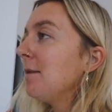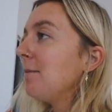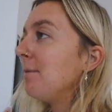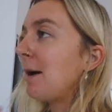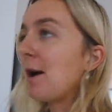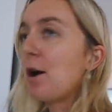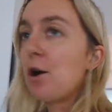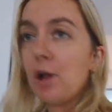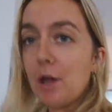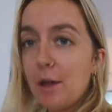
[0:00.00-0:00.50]

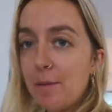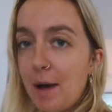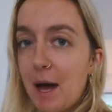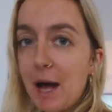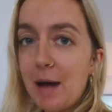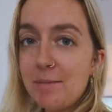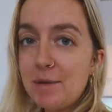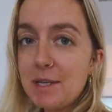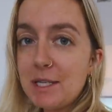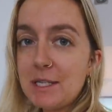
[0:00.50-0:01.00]
My whole
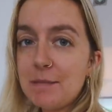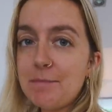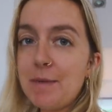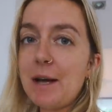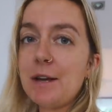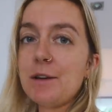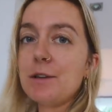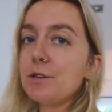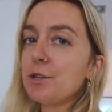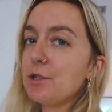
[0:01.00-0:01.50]
apartment
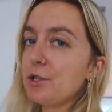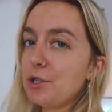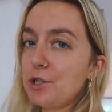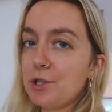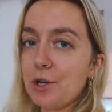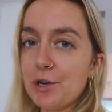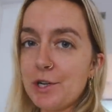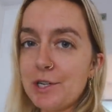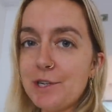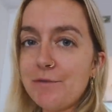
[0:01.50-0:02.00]
smells
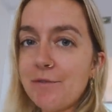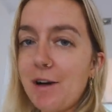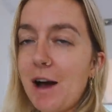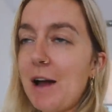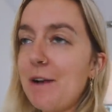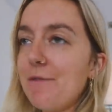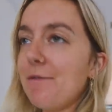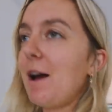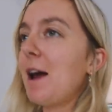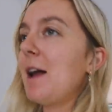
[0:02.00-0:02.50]
so
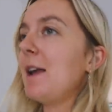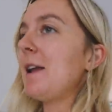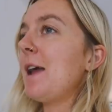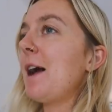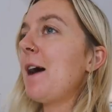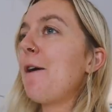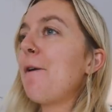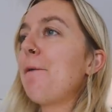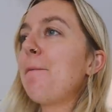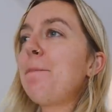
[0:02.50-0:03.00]
divine right
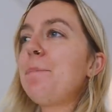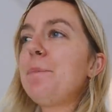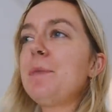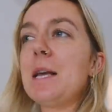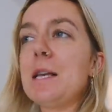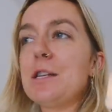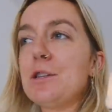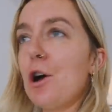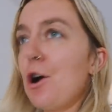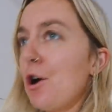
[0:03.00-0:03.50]
now.
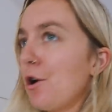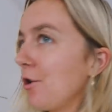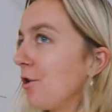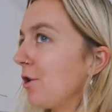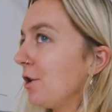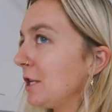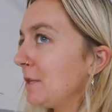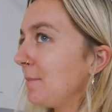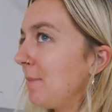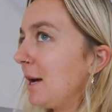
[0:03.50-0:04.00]
These hot
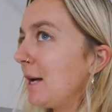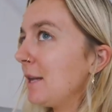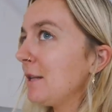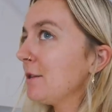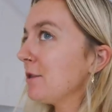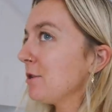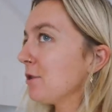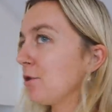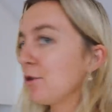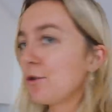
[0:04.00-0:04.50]
cross
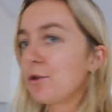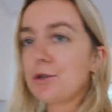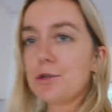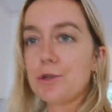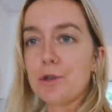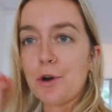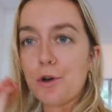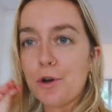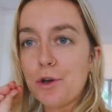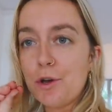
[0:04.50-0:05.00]
buns look
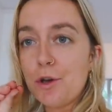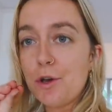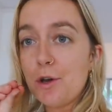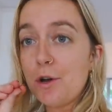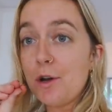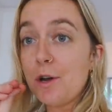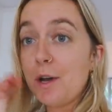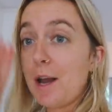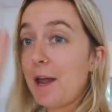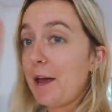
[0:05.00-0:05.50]
so
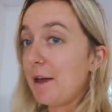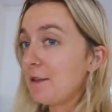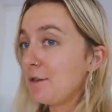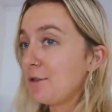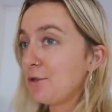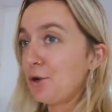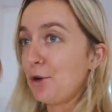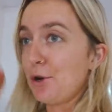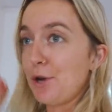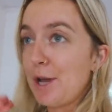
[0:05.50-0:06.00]
cute and
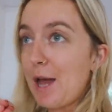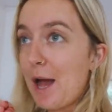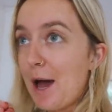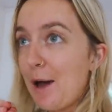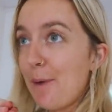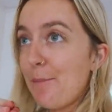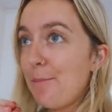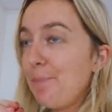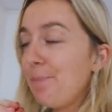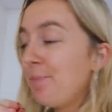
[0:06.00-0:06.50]
so
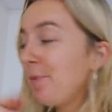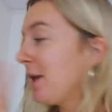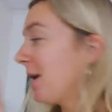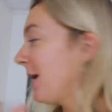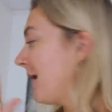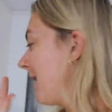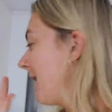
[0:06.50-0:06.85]
yum.